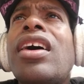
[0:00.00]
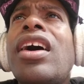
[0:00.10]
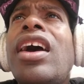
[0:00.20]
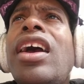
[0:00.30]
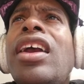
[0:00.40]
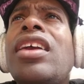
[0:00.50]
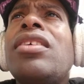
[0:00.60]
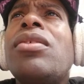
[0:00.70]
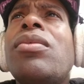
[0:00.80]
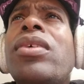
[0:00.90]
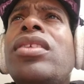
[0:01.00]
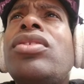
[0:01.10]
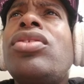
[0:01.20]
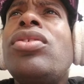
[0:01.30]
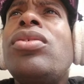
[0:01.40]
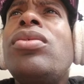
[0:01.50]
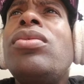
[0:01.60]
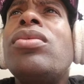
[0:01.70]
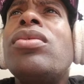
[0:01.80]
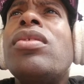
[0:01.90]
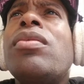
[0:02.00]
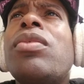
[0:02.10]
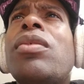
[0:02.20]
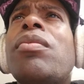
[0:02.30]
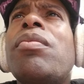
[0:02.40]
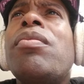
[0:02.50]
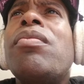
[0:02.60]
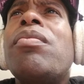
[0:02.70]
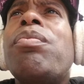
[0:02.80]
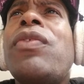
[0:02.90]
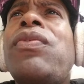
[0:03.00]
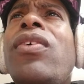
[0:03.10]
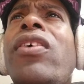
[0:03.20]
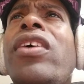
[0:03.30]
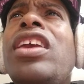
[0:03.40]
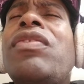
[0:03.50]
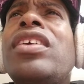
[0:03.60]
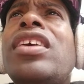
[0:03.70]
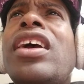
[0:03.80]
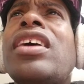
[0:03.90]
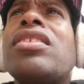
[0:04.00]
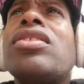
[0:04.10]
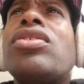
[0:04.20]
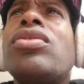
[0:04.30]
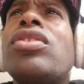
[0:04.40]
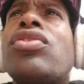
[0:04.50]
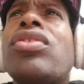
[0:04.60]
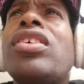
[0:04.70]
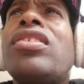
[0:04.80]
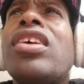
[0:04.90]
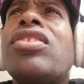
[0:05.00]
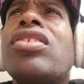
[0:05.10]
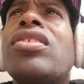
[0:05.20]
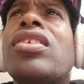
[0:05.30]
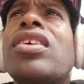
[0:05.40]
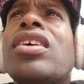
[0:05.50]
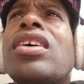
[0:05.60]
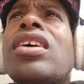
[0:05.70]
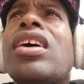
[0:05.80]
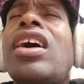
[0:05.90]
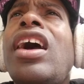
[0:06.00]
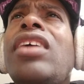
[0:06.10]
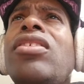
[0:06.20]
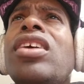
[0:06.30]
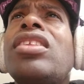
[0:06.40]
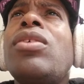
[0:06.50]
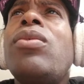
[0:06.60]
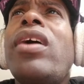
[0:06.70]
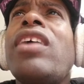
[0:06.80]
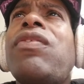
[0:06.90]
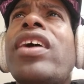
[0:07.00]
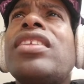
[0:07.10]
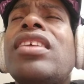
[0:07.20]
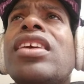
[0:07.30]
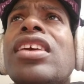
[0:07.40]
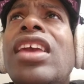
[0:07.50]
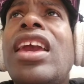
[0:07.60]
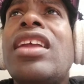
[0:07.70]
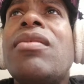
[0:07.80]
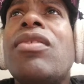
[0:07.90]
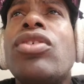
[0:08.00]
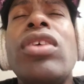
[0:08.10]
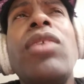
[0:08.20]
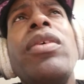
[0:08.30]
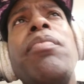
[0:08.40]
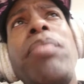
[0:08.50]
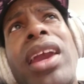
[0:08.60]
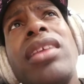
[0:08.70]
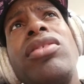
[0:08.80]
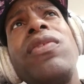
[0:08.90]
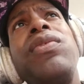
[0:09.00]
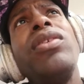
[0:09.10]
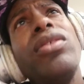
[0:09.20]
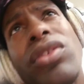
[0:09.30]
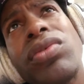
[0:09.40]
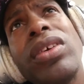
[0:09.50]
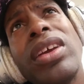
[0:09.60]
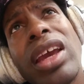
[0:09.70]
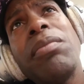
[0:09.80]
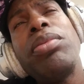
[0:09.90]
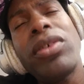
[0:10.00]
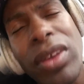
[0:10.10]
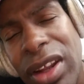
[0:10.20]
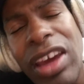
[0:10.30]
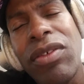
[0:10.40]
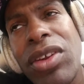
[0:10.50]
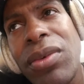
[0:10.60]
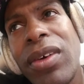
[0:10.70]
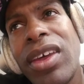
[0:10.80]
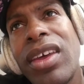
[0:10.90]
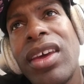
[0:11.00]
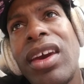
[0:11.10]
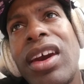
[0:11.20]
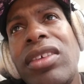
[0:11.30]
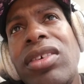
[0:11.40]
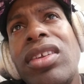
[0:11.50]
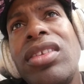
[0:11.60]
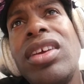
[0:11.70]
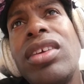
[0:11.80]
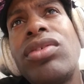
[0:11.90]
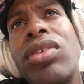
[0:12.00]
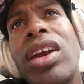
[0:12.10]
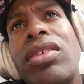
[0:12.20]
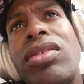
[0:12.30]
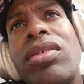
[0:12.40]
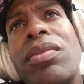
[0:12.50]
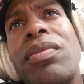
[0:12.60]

I went to, well, before I even got to the train station, I look at the Wi-Fi thing again. So I went back to Fulton Street and Brooklyn Avenue. I look at the address.